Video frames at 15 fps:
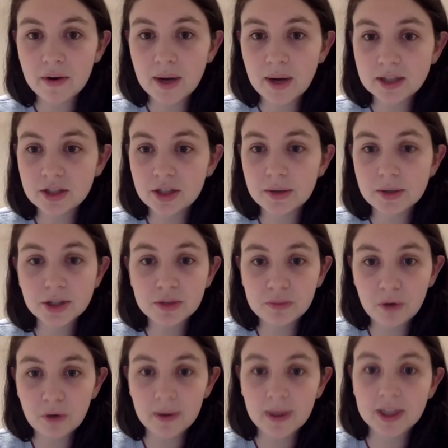question. There was 2
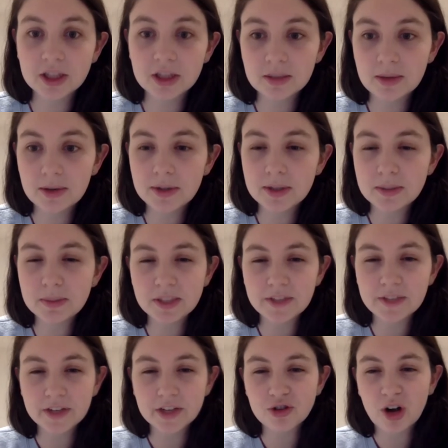more questions about a
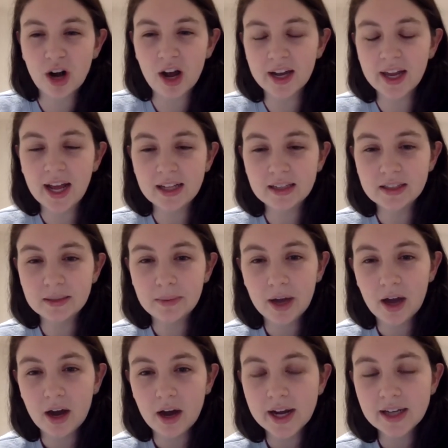specific drug and
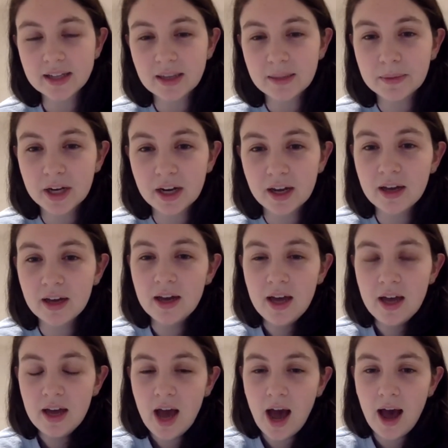antibiotics. I'm gonna
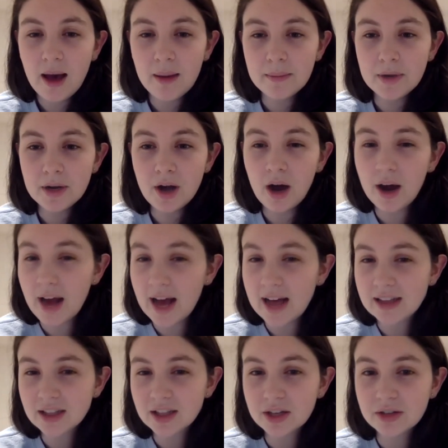not
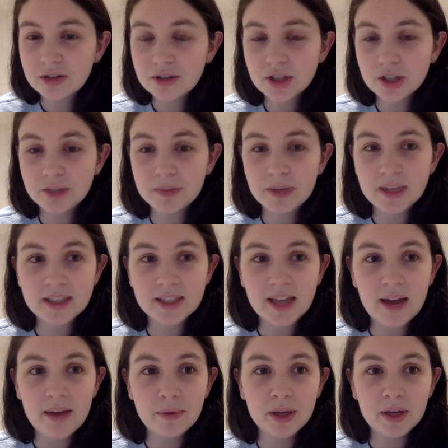ask those just because,
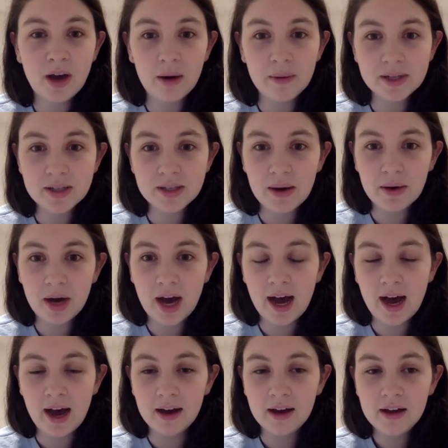again, we always,
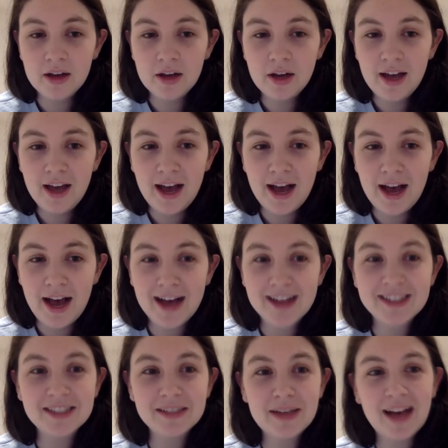as
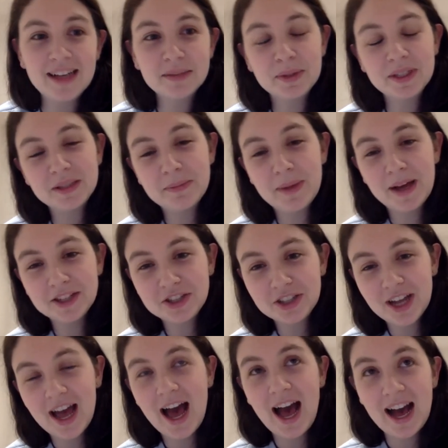has been
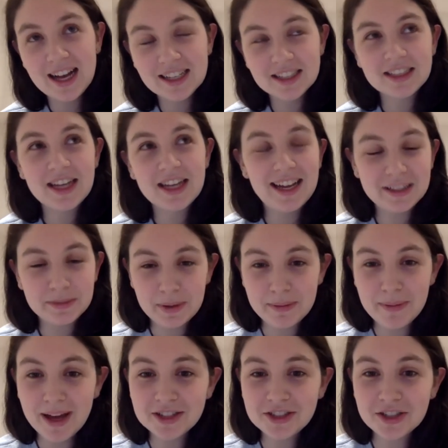
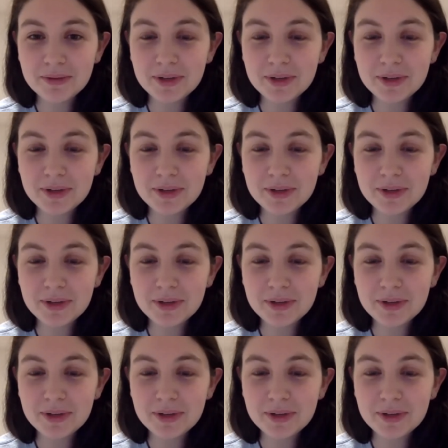mentioned,